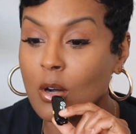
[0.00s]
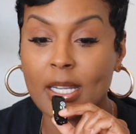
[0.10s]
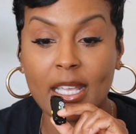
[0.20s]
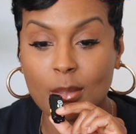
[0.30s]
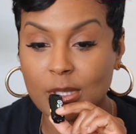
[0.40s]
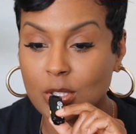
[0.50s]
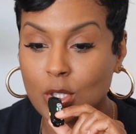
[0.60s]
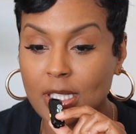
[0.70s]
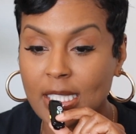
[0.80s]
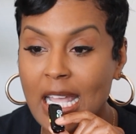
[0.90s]
on
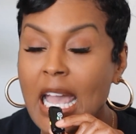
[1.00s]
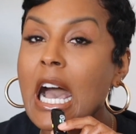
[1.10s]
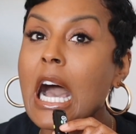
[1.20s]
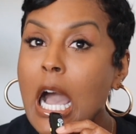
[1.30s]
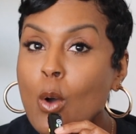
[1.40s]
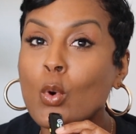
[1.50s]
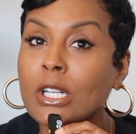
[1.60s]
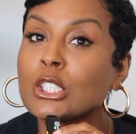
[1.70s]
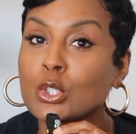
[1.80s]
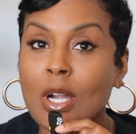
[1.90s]
Amazon, I
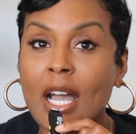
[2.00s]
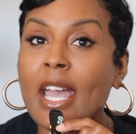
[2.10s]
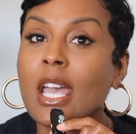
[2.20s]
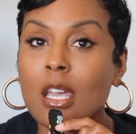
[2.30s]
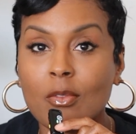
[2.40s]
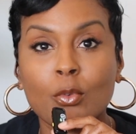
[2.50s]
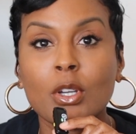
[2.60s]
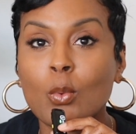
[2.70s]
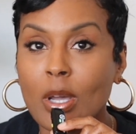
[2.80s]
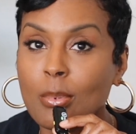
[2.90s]
want to try
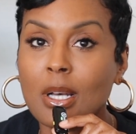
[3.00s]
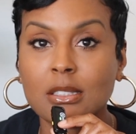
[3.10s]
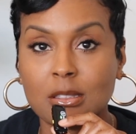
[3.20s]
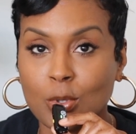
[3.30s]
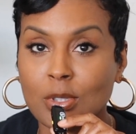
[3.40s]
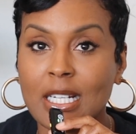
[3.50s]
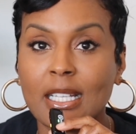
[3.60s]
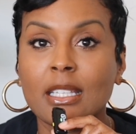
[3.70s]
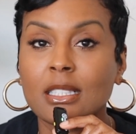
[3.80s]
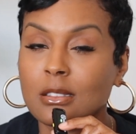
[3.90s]
every way possible that I
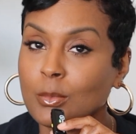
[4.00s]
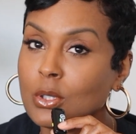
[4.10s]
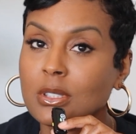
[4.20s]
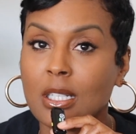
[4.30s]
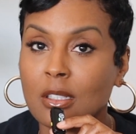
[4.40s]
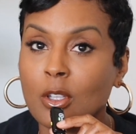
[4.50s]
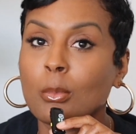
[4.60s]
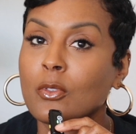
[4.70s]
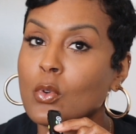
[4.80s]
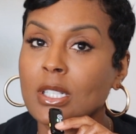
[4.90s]
can get some use out of it
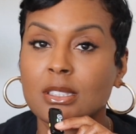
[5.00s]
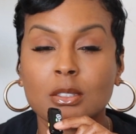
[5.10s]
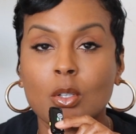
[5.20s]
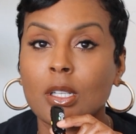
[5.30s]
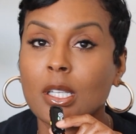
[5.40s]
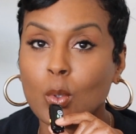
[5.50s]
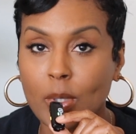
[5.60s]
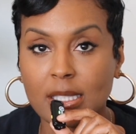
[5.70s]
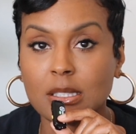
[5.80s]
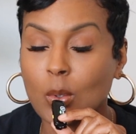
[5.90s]
before I just call it
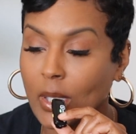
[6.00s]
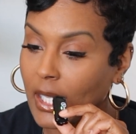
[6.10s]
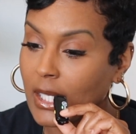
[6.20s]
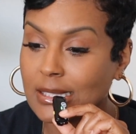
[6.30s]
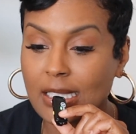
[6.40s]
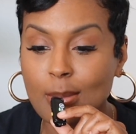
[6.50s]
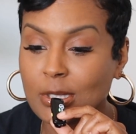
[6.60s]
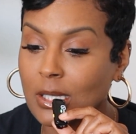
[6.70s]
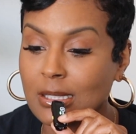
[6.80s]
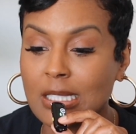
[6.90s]
quits, okay? Because
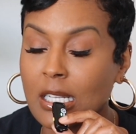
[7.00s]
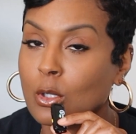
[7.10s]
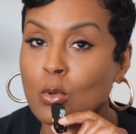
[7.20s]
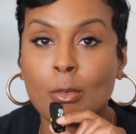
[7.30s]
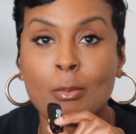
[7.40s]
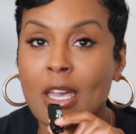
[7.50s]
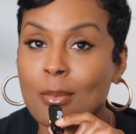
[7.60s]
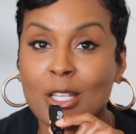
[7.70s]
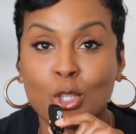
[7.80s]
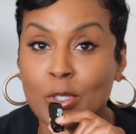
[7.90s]
Amazon is not going to run me back
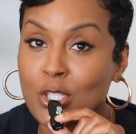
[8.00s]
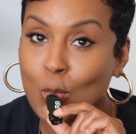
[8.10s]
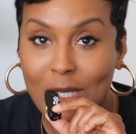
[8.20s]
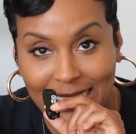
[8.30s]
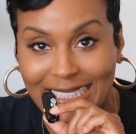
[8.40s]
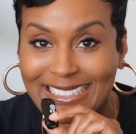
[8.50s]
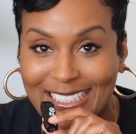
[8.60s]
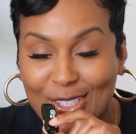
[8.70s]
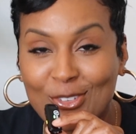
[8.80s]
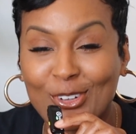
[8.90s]
my 320s
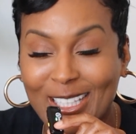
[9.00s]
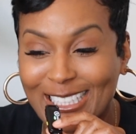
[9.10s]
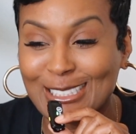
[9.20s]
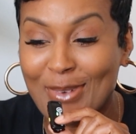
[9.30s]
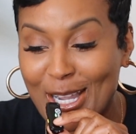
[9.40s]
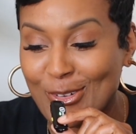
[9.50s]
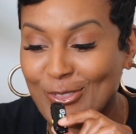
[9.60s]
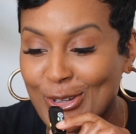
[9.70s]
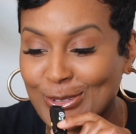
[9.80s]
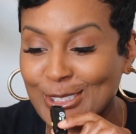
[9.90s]
for this
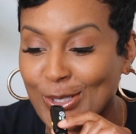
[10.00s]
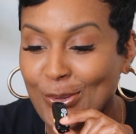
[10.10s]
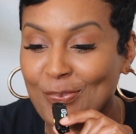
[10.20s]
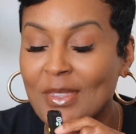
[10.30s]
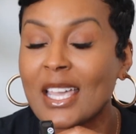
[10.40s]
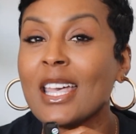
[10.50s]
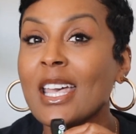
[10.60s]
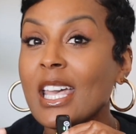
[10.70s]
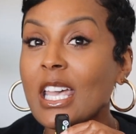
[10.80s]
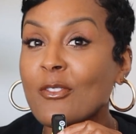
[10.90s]
microphone. So
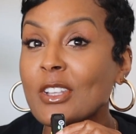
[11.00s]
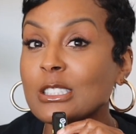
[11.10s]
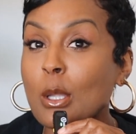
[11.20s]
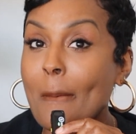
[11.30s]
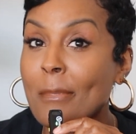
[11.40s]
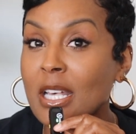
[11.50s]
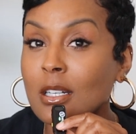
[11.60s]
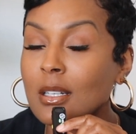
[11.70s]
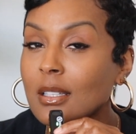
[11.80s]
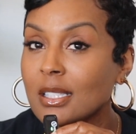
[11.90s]
if it's
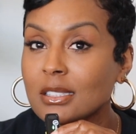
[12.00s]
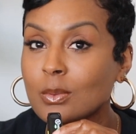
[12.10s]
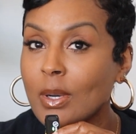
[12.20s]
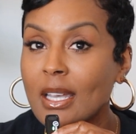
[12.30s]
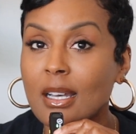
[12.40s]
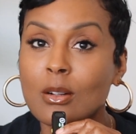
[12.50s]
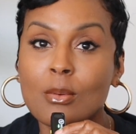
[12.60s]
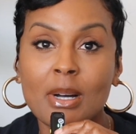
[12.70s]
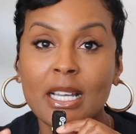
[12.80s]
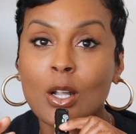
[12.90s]
better this way, I
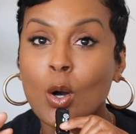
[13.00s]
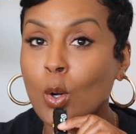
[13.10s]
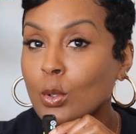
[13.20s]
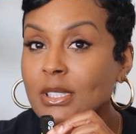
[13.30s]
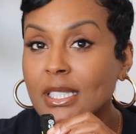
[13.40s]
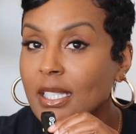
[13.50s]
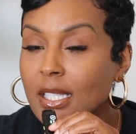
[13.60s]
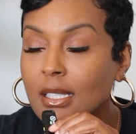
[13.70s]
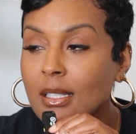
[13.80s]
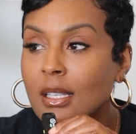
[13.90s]
don't mind holding
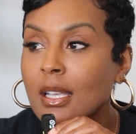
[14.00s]
it.